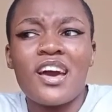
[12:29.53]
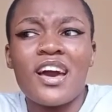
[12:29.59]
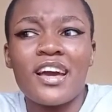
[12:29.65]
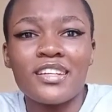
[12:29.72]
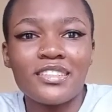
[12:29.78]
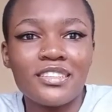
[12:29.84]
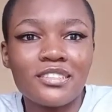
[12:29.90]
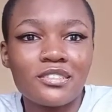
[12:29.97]
I
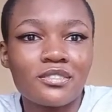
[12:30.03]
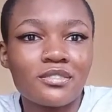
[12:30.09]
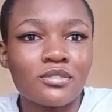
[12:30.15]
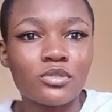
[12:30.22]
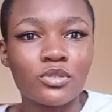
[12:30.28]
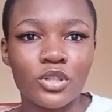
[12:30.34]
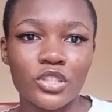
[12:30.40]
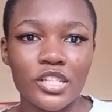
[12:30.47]
just
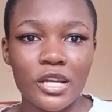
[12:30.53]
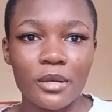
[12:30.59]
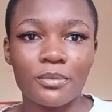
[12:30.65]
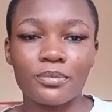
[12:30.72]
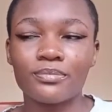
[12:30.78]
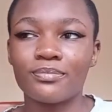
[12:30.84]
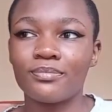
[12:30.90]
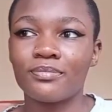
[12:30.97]
got up
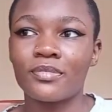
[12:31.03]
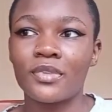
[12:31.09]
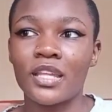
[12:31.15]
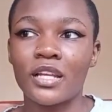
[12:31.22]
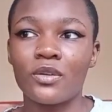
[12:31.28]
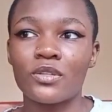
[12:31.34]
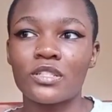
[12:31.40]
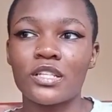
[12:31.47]

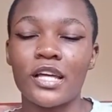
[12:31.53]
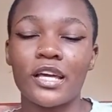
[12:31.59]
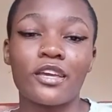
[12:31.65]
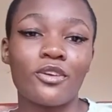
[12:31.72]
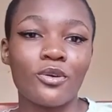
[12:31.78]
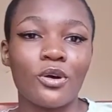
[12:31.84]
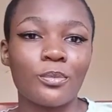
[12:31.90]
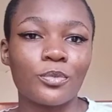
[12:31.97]
and I was like,
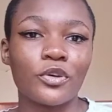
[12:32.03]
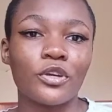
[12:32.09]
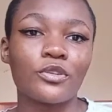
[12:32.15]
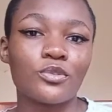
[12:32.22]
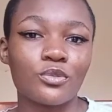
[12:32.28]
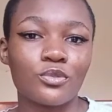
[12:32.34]
yo, I'm going to